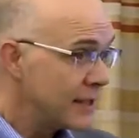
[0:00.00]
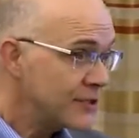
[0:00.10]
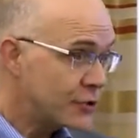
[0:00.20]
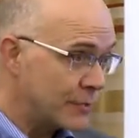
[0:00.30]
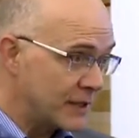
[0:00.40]

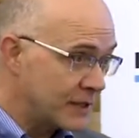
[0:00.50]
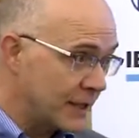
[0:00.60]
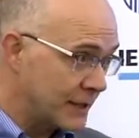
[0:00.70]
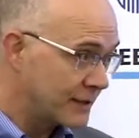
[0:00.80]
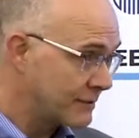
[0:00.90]

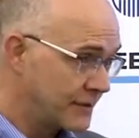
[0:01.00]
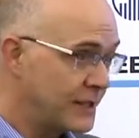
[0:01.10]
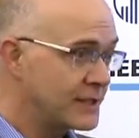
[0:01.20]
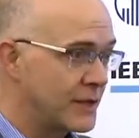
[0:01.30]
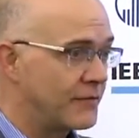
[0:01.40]
instruments like
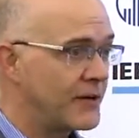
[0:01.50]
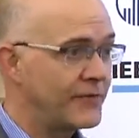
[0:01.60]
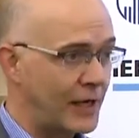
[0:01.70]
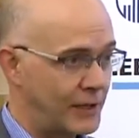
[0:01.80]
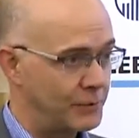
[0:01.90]
these that are
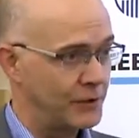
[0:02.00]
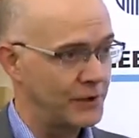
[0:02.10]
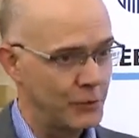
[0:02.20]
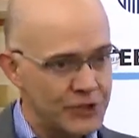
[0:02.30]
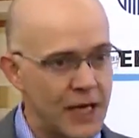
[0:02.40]
very
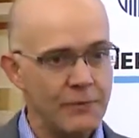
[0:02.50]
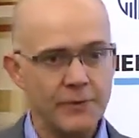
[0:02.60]
valuable, in which